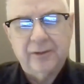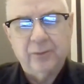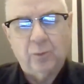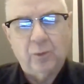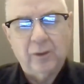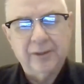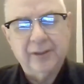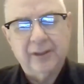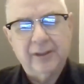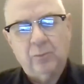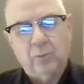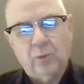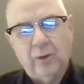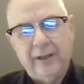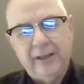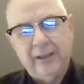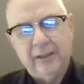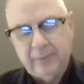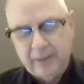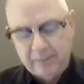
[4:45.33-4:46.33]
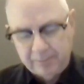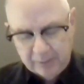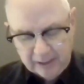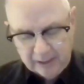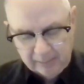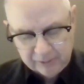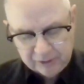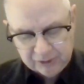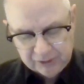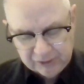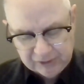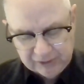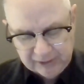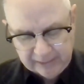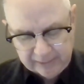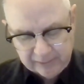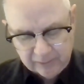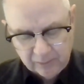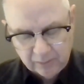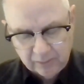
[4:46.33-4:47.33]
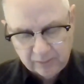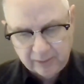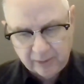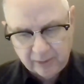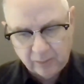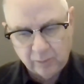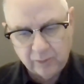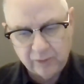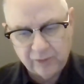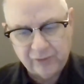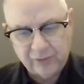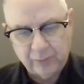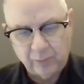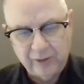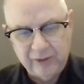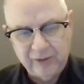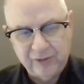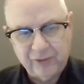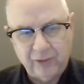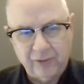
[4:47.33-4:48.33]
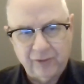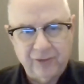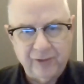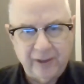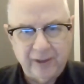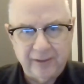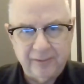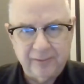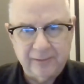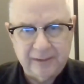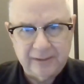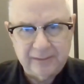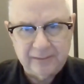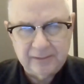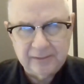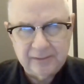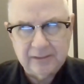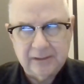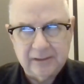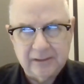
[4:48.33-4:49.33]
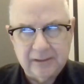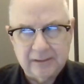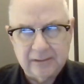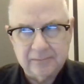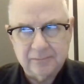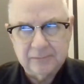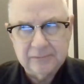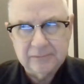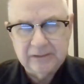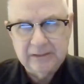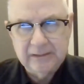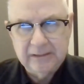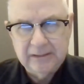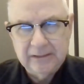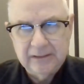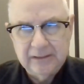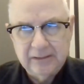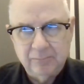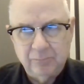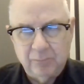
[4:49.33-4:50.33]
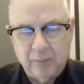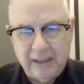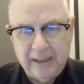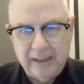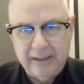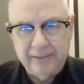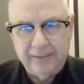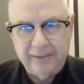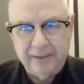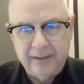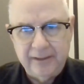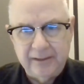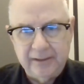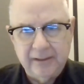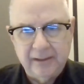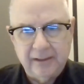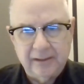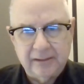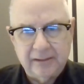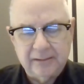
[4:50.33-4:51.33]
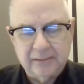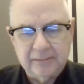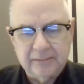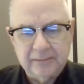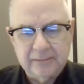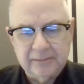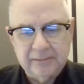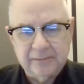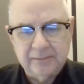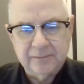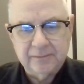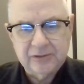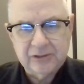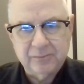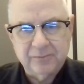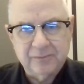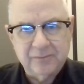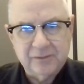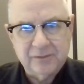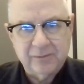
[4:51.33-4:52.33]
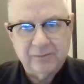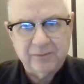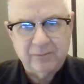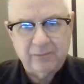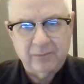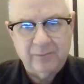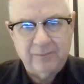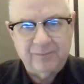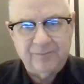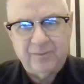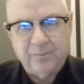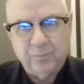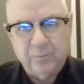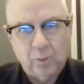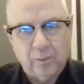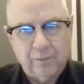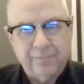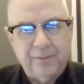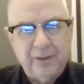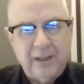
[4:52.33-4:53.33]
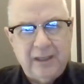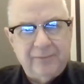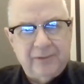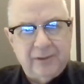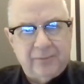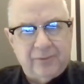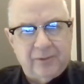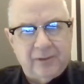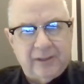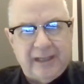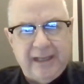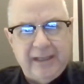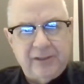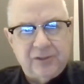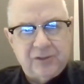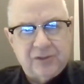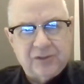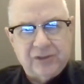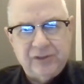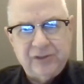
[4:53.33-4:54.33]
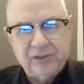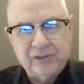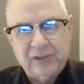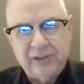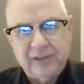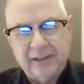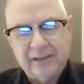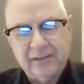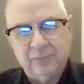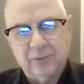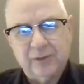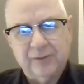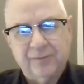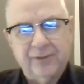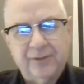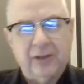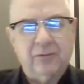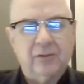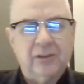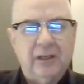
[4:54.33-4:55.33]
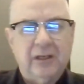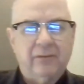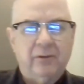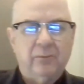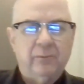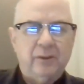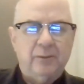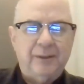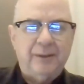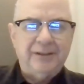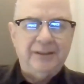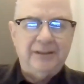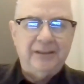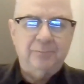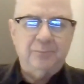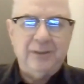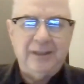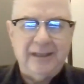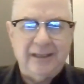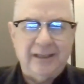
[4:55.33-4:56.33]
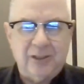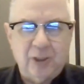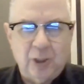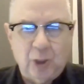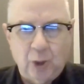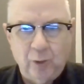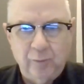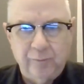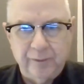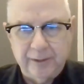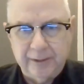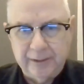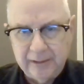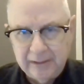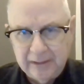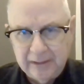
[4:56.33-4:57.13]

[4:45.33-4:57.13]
The one that I'm waiting to be published is that there was some research done by from 4 or 5 different agencies connected with the federal government about the impact COVID